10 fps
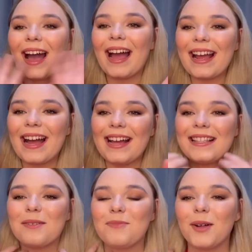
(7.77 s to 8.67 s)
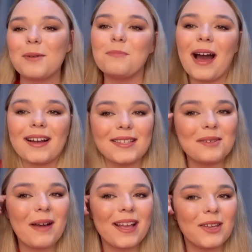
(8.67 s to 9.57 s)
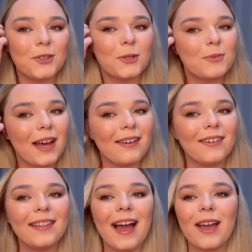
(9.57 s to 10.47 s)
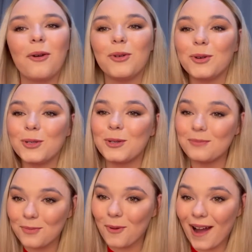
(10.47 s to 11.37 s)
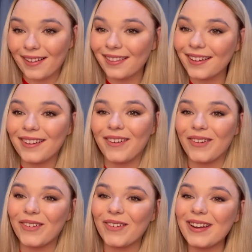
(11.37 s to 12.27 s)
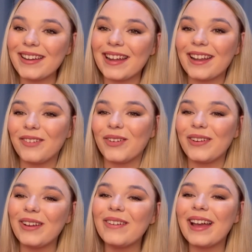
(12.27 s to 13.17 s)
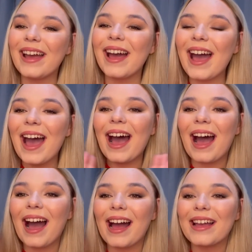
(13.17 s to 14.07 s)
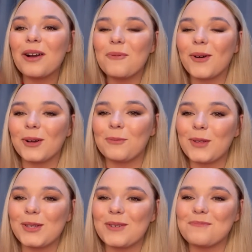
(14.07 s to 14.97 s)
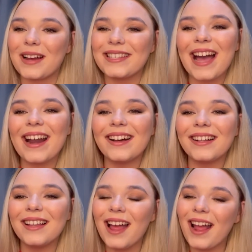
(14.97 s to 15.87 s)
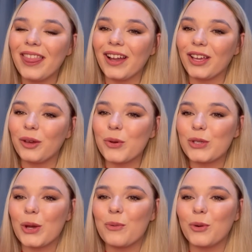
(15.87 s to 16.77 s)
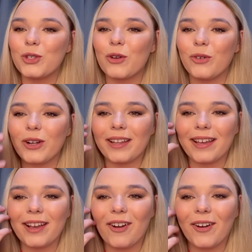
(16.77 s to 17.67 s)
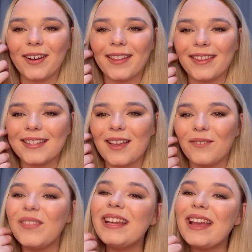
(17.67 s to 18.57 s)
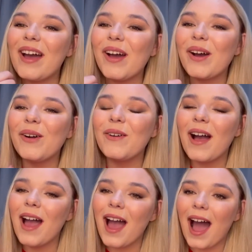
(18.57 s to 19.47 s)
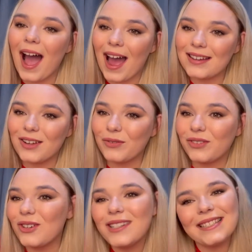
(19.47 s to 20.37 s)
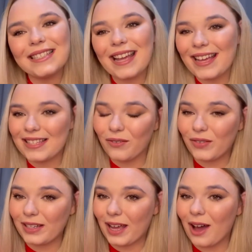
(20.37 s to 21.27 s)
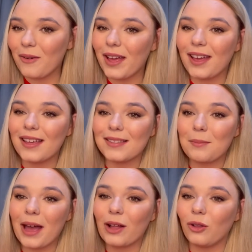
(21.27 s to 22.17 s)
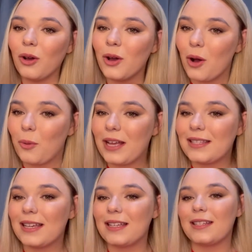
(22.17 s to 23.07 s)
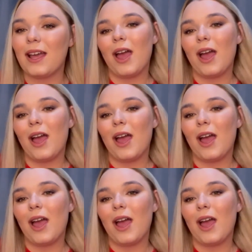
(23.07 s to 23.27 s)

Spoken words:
Hi guys, and welcome back to my YouTube channel. I hope you're doing well and good. And if you're new here, hi, welcome to my channel. Thank you so much for clicking on this video. And for today's video, it is my long awaited